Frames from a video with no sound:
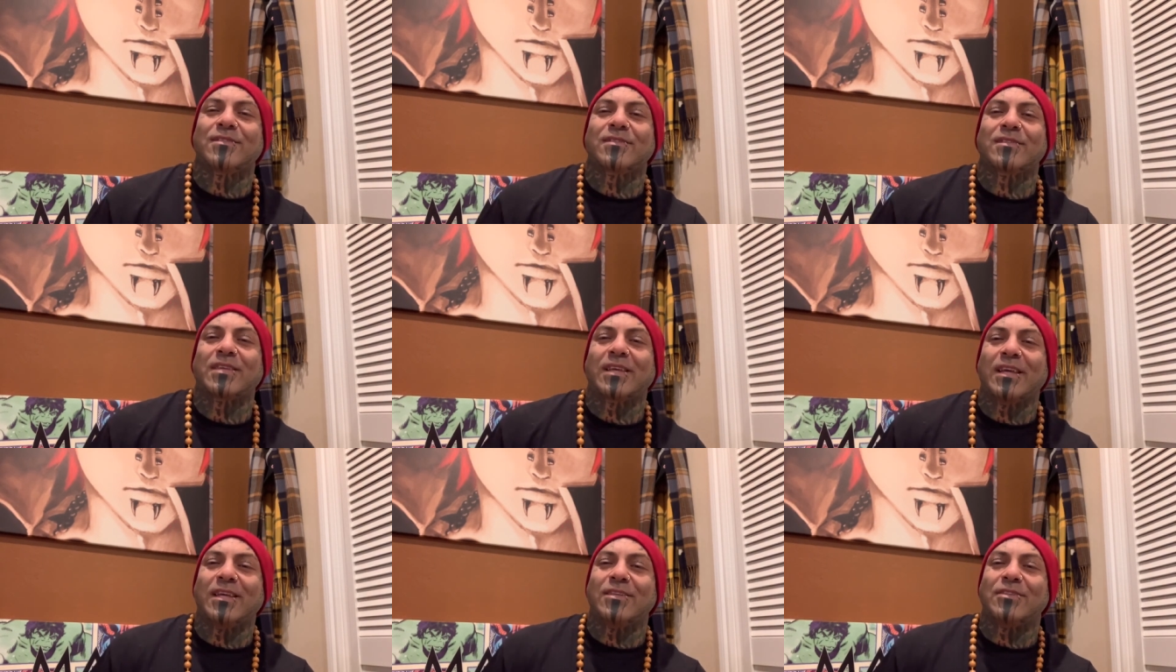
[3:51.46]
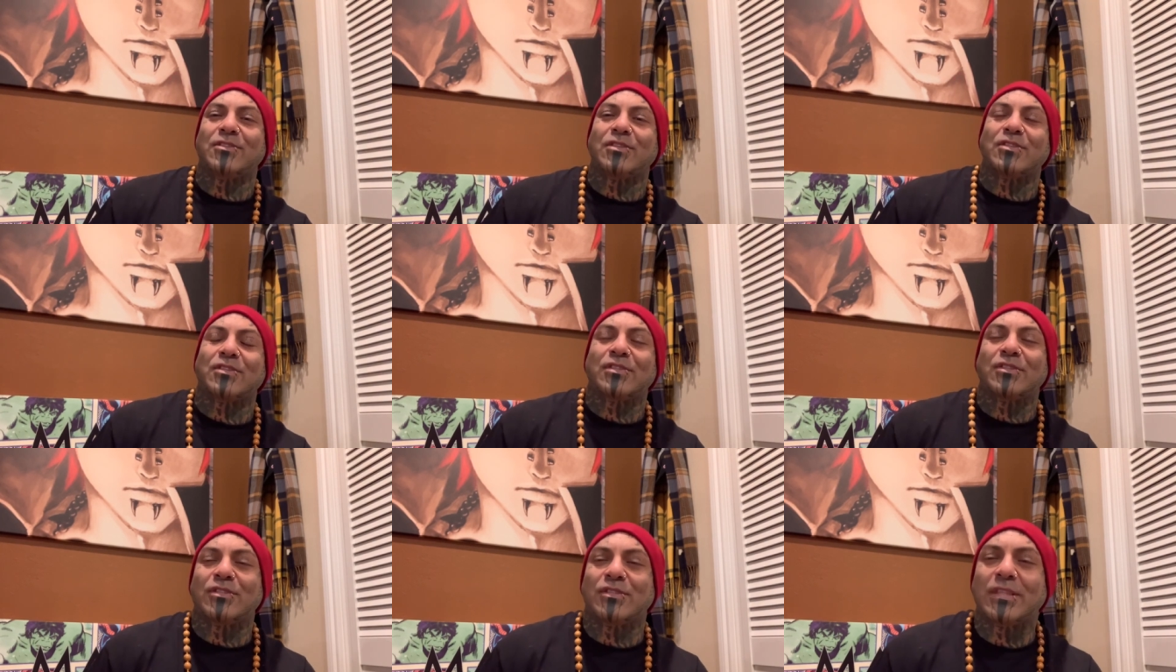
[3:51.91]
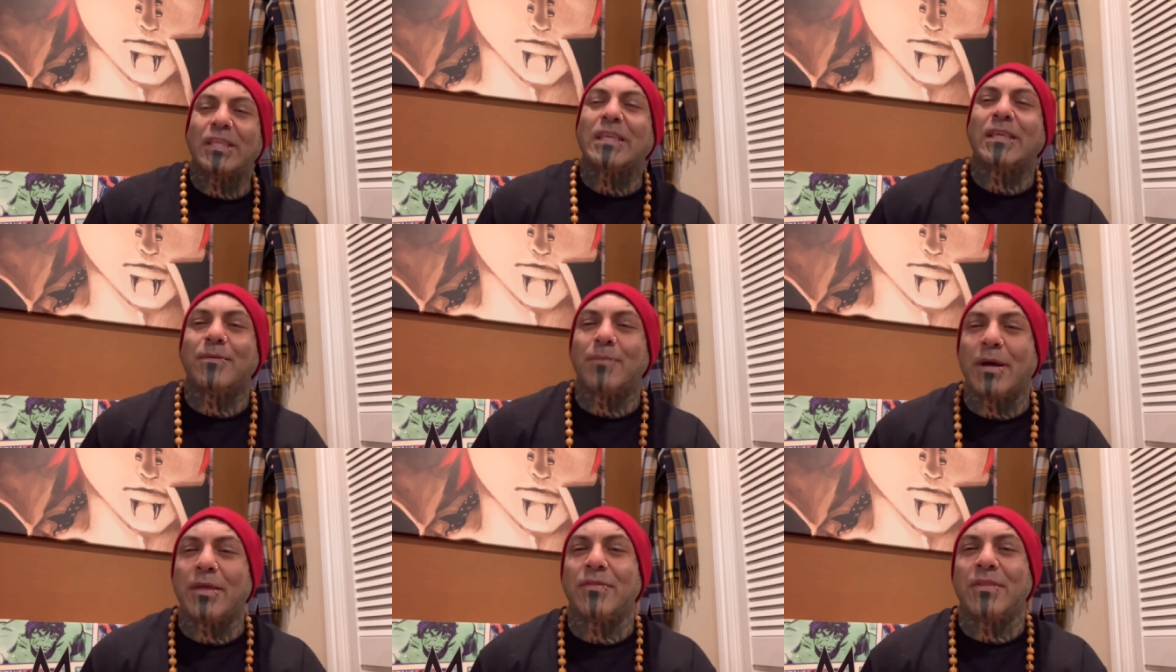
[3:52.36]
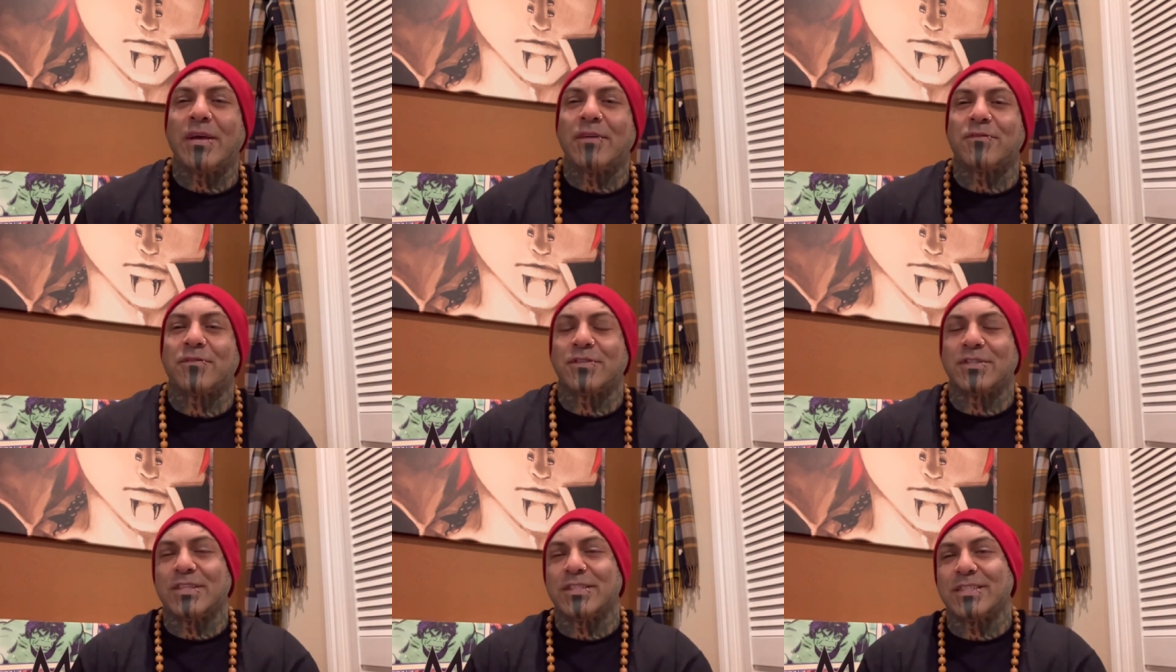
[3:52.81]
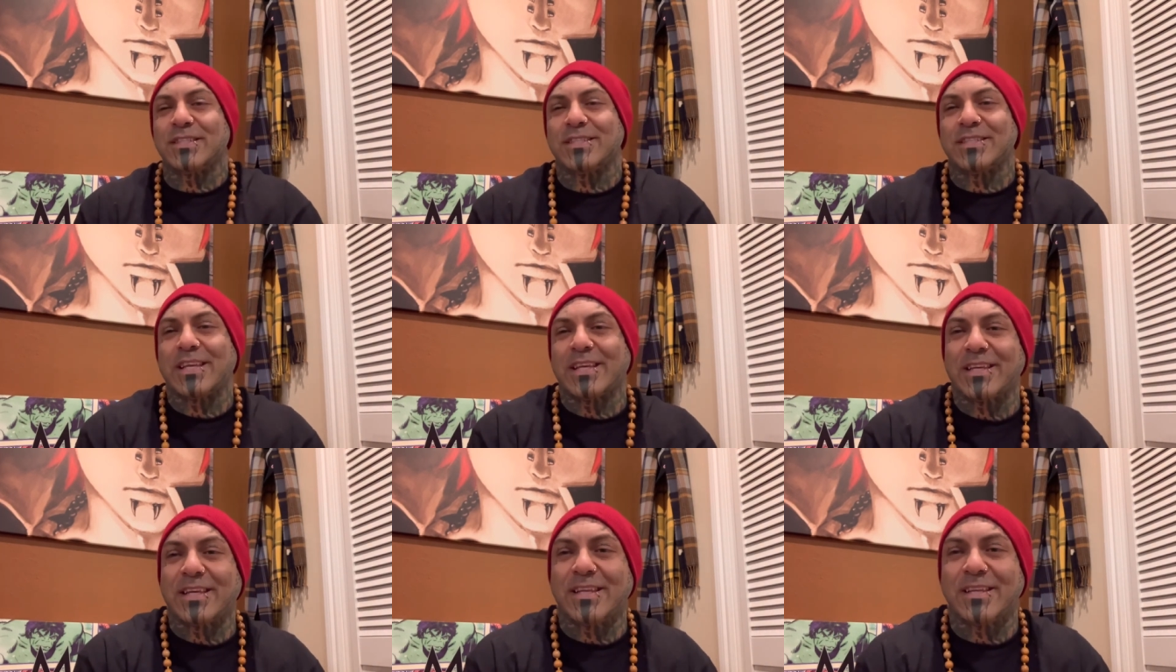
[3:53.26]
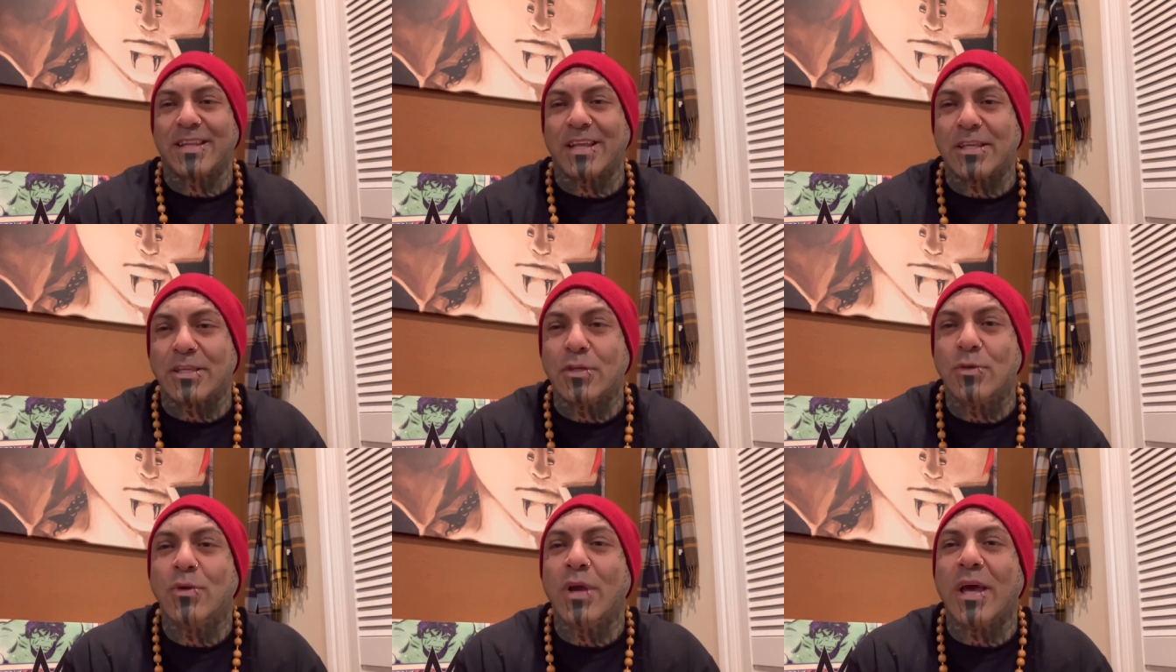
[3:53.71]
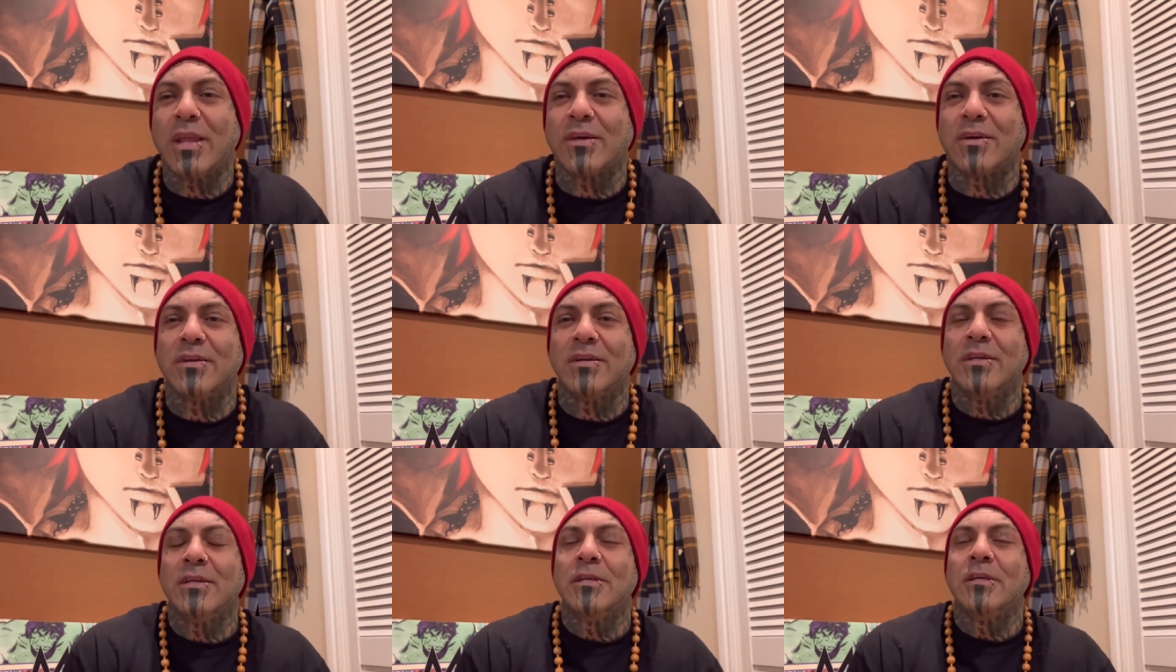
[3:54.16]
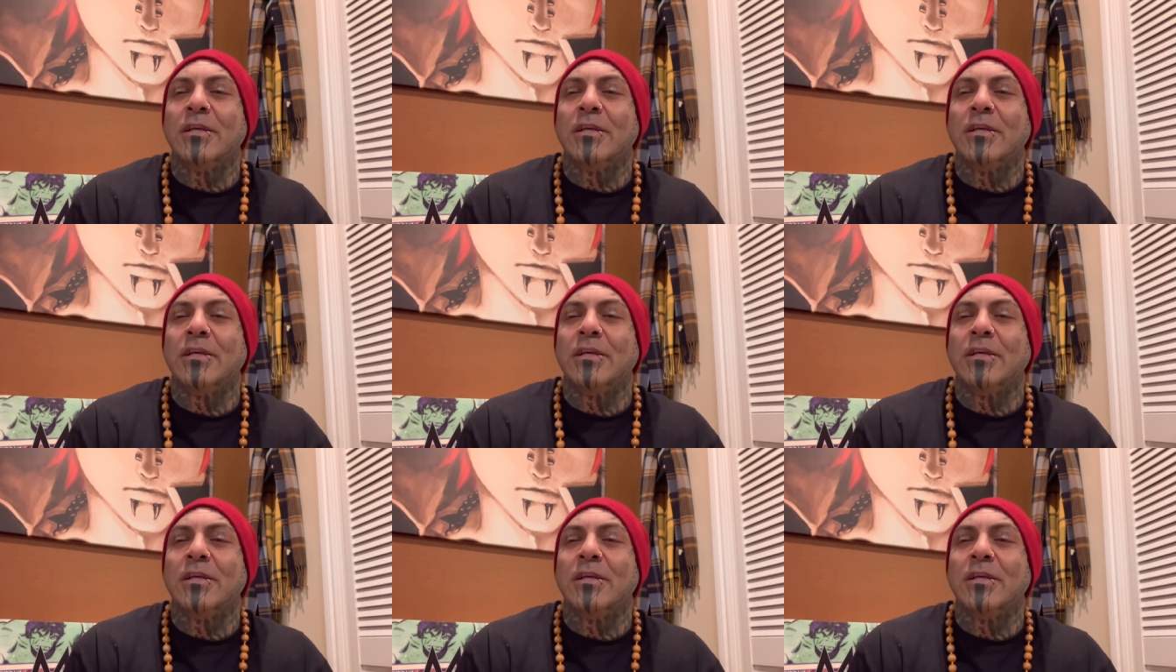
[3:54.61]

Okay? Just think about that for just a second. Like, you gotta,